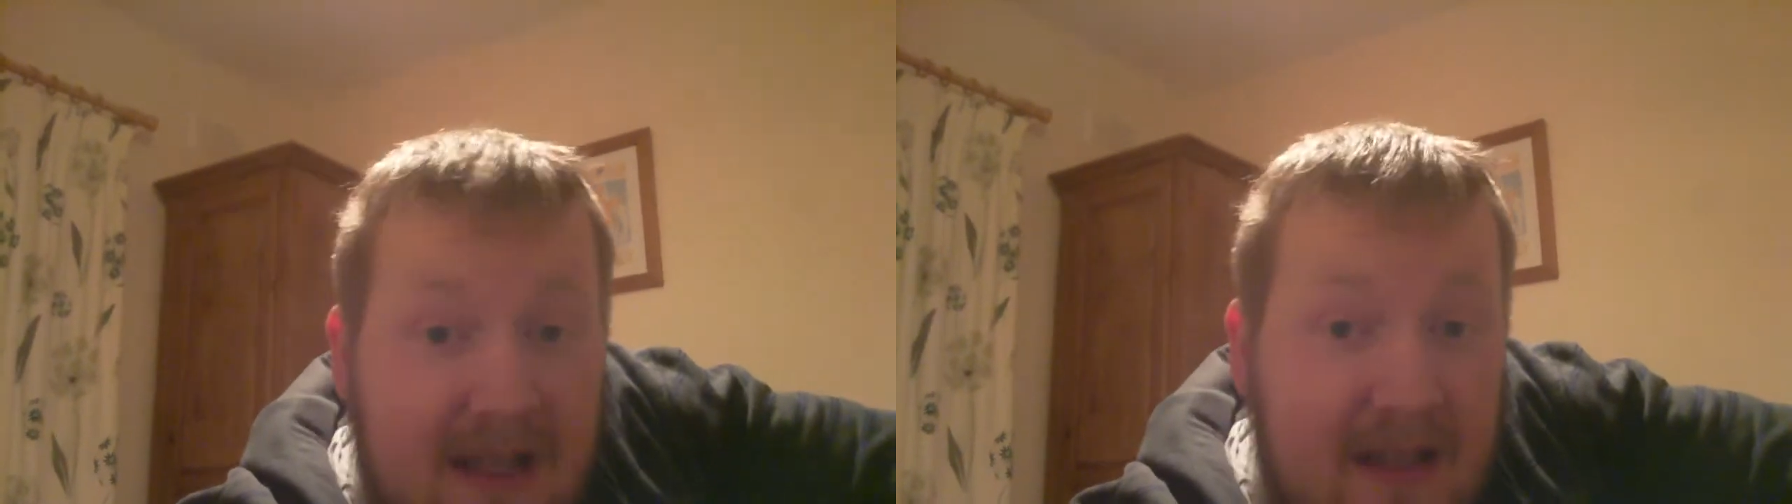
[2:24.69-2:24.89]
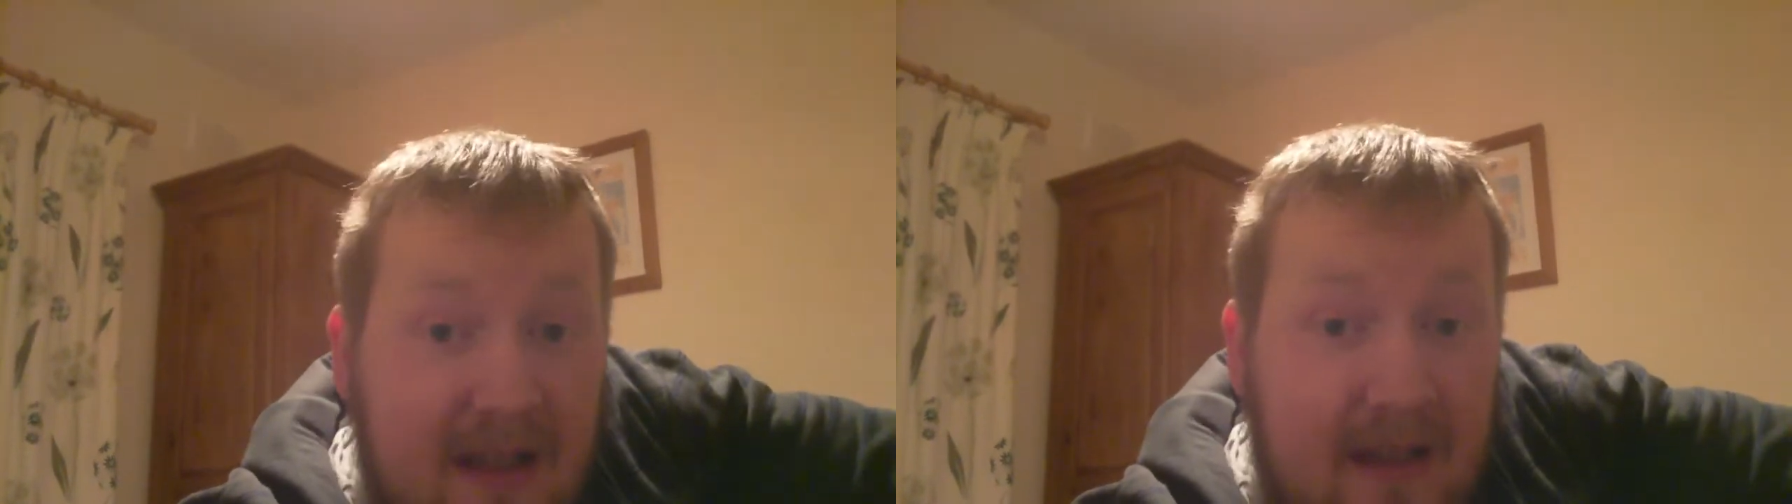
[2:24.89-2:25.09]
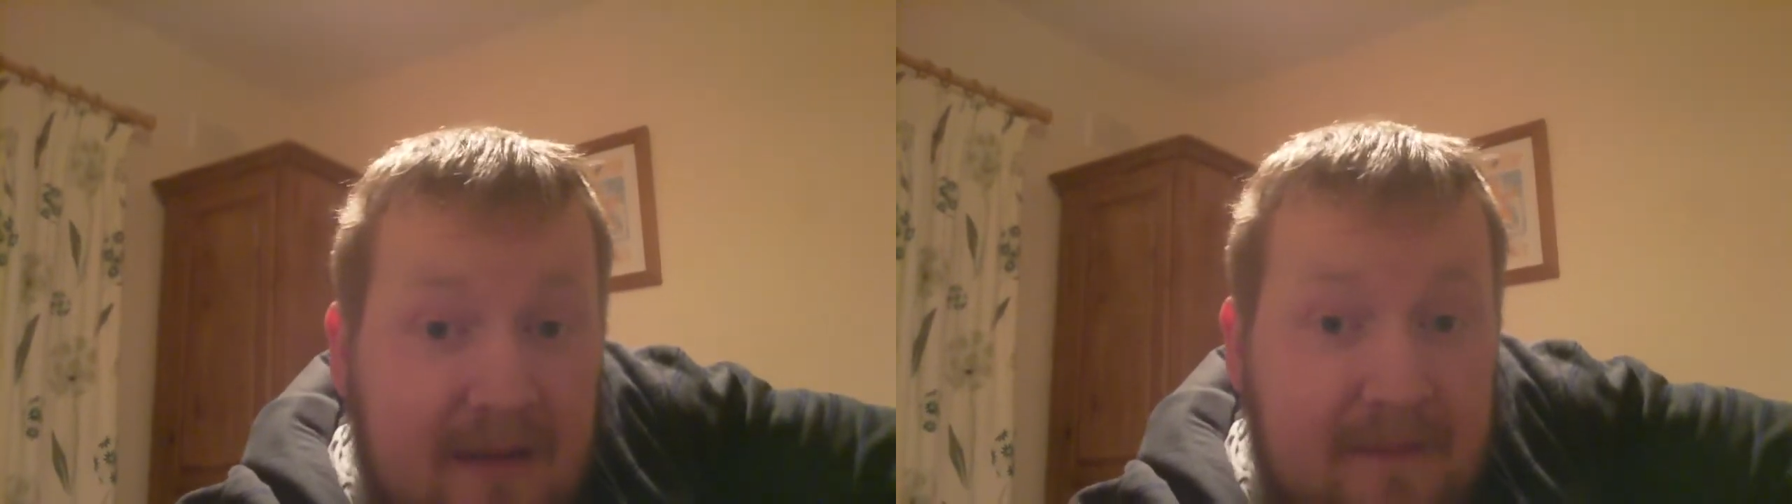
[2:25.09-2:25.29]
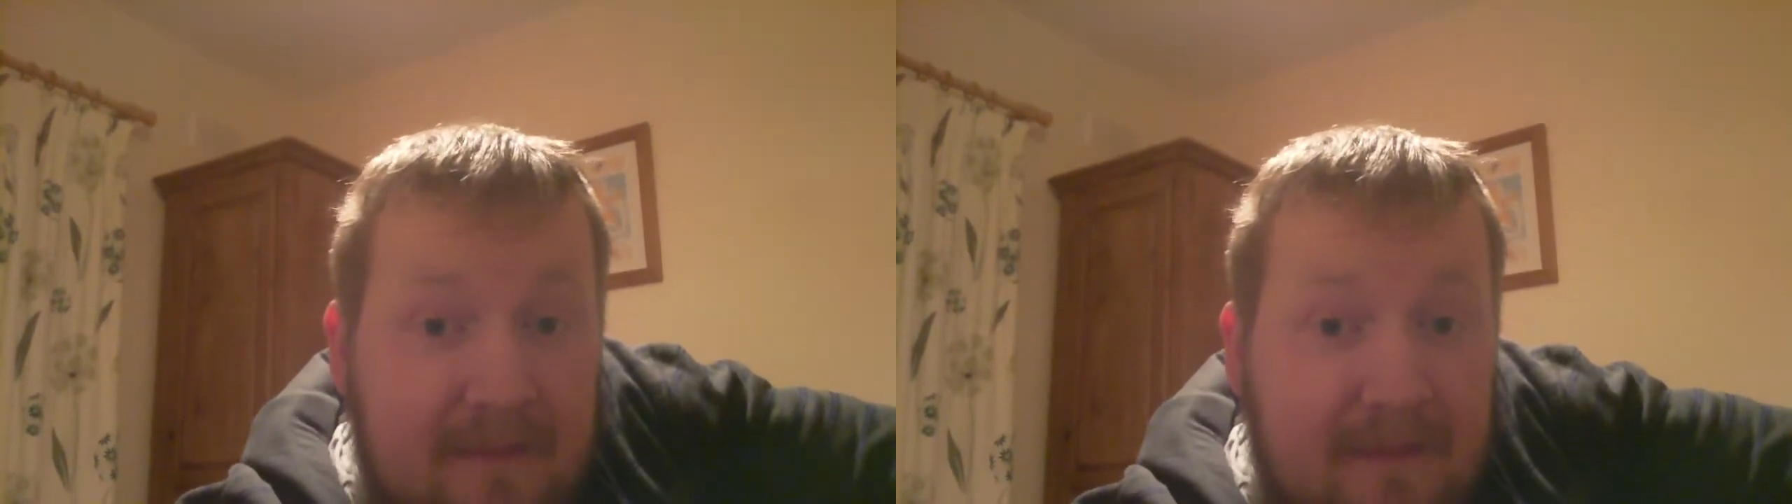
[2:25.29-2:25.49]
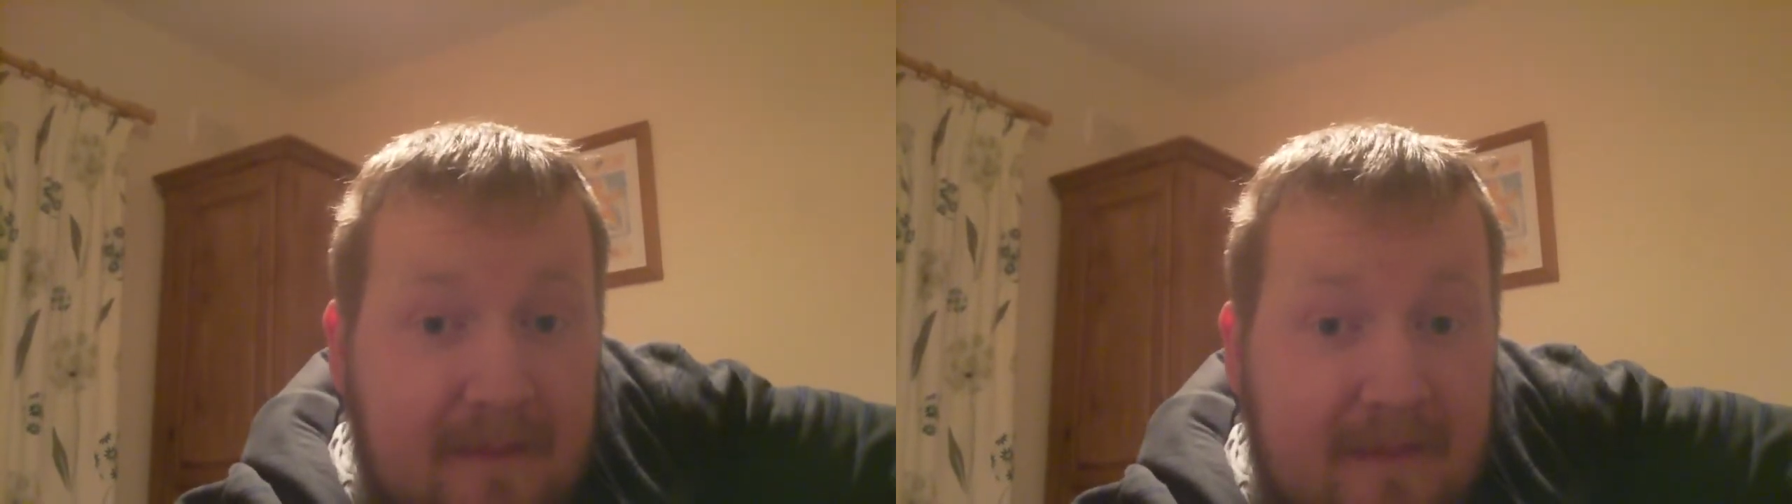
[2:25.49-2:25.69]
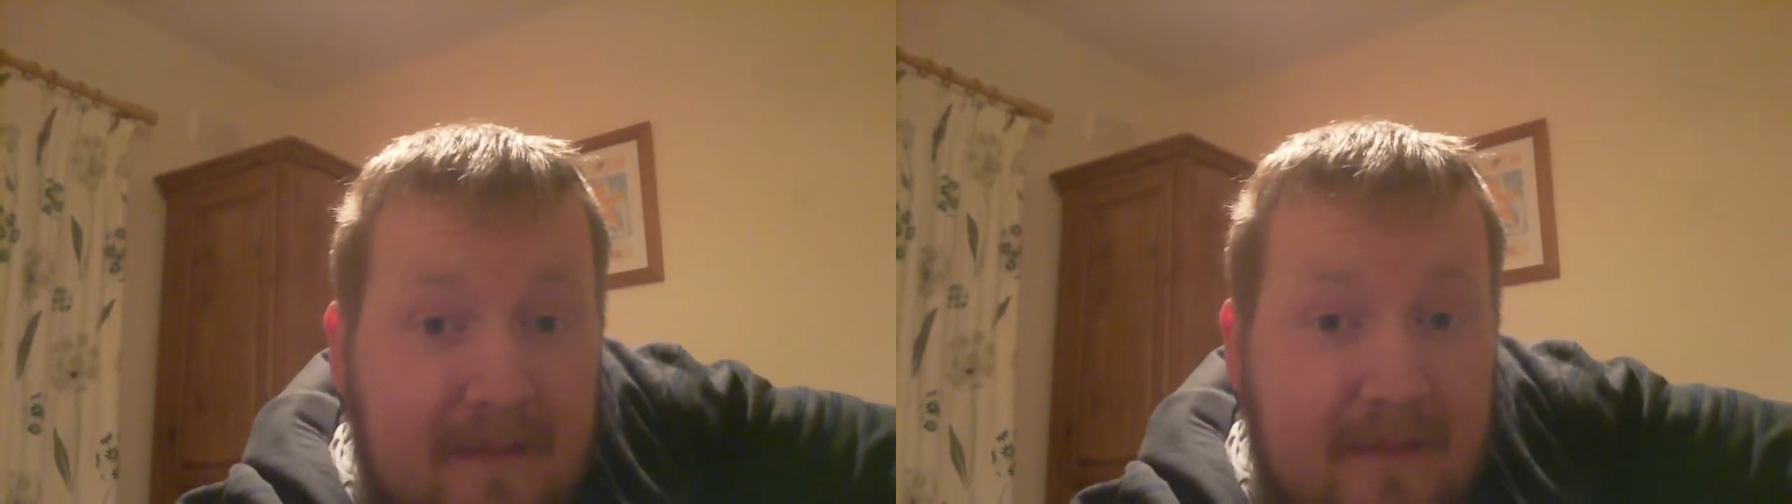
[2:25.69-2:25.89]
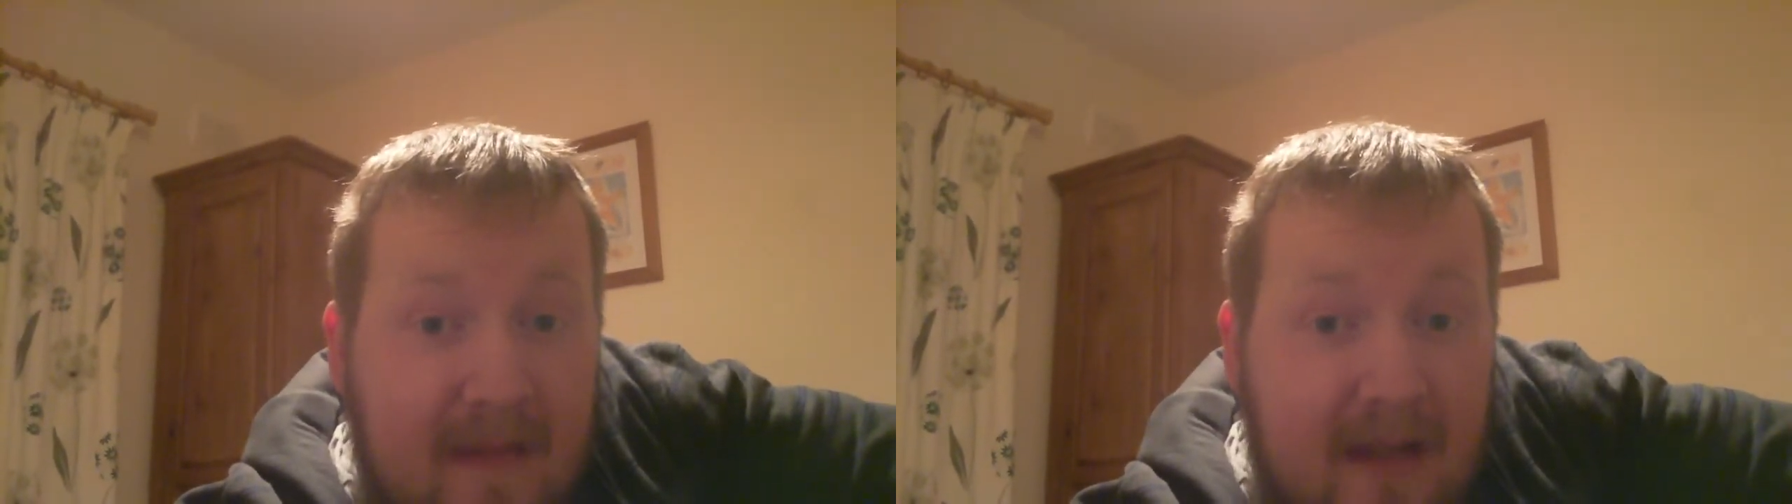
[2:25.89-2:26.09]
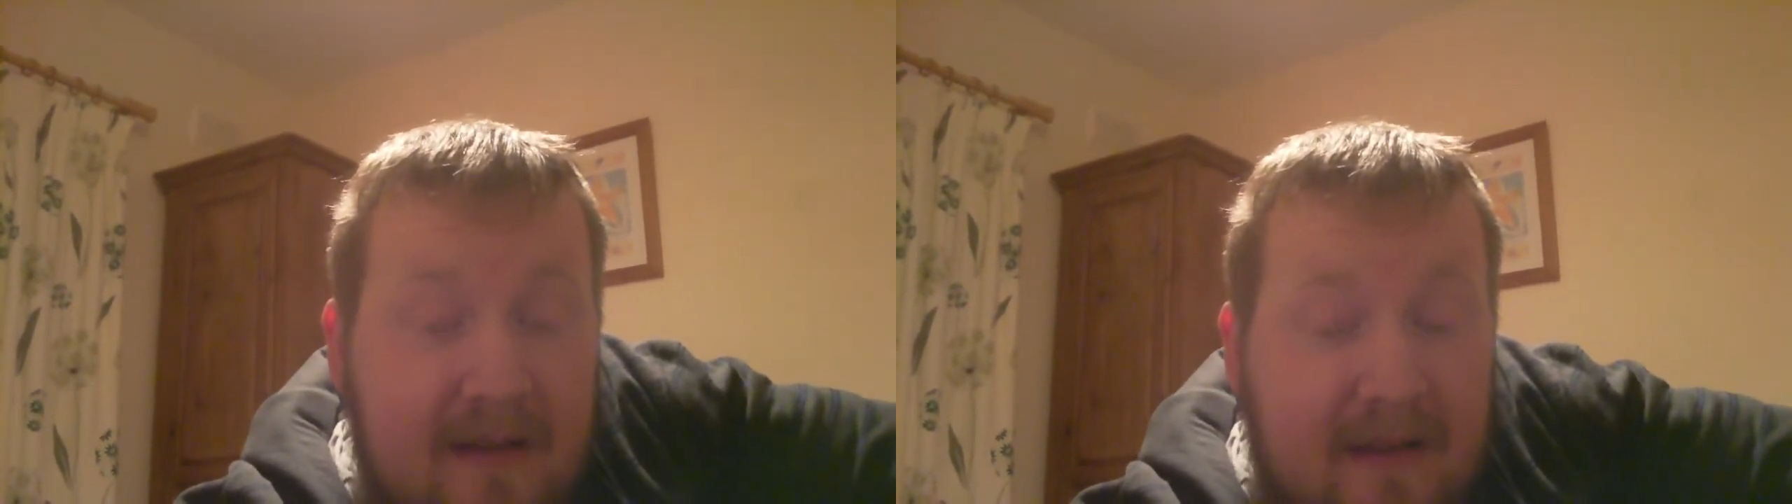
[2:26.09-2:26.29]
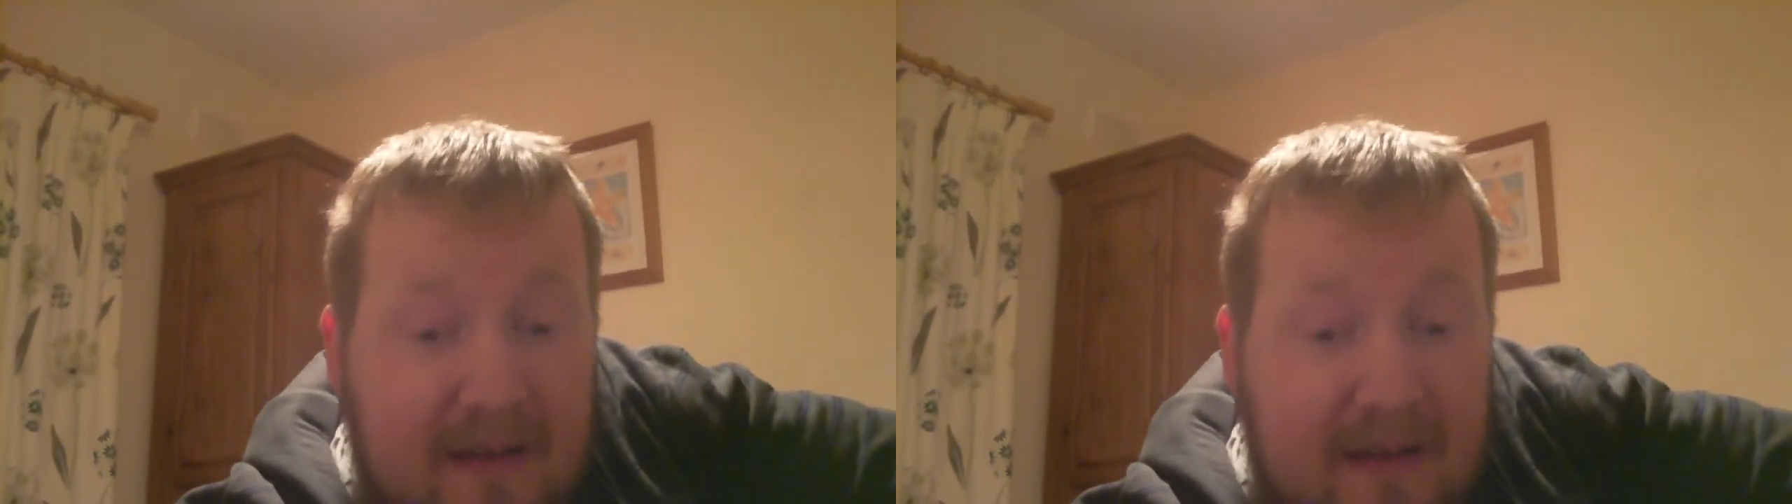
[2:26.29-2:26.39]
India. So